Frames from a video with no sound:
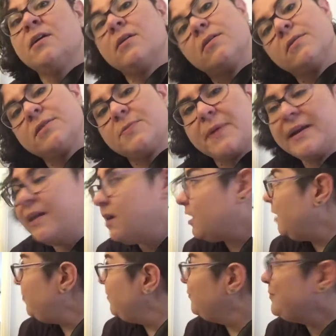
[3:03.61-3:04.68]
Spending a
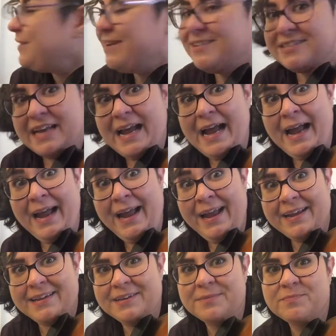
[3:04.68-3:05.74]
couple of minutes,
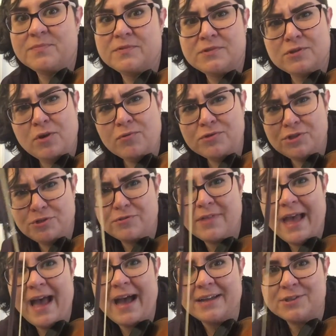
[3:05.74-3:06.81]
don't do
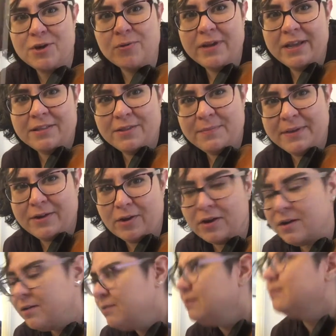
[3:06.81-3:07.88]
that. Don't hit the mirror.